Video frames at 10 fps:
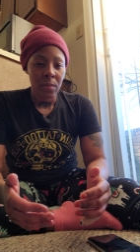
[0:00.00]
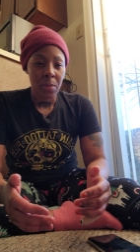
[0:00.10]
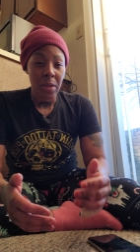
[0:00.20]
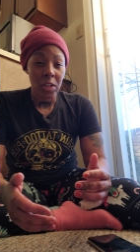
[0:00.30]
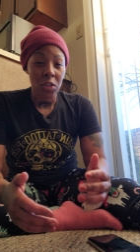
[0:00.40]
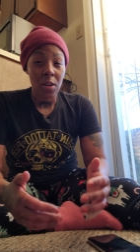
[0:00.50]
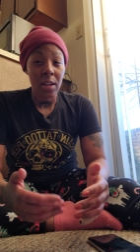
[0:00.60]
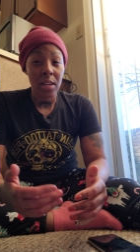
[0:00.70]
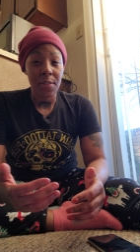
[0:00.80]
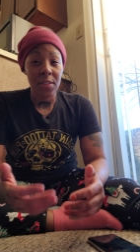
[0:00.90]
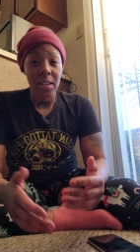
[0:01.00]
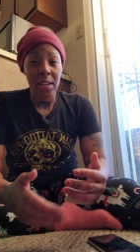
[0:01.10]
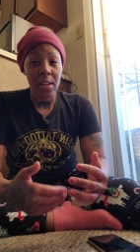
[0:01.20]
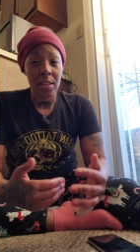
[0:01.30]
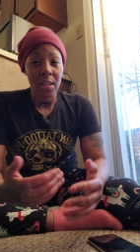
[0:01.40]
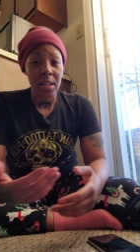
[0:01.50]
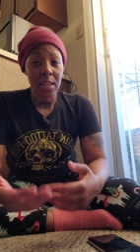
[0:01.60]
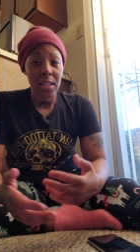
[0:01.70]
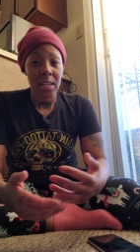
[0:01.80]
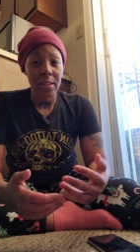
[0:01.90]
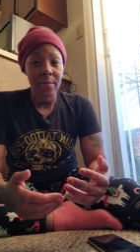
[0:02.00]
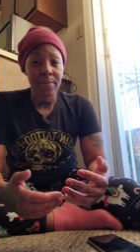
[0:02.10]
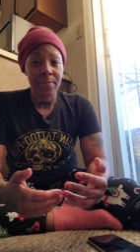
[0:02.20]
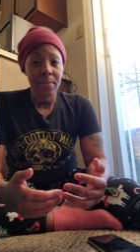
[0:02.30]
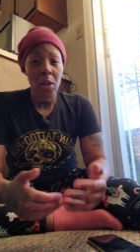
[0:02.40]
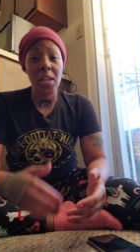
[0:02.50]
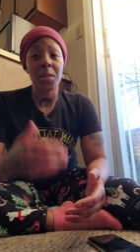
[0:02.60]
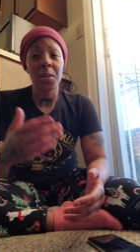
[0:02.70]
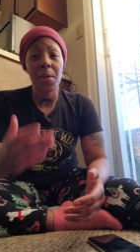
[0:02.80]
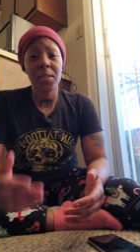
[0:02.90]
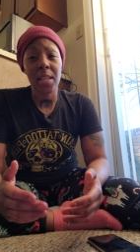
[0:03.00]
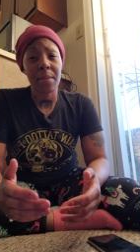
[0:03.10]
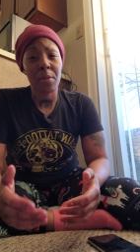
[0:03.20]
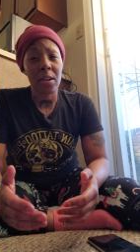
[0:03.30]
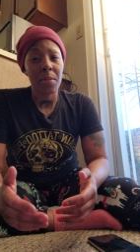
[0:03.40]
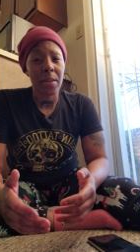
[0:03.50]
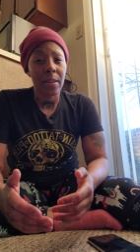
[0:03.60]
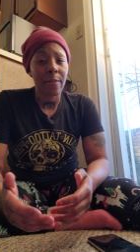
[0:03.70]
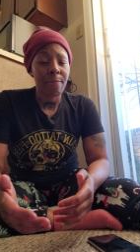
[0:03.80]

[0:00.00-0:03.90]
making sure I got everything out that I needed. Oh, that's what I was saying, pardon me.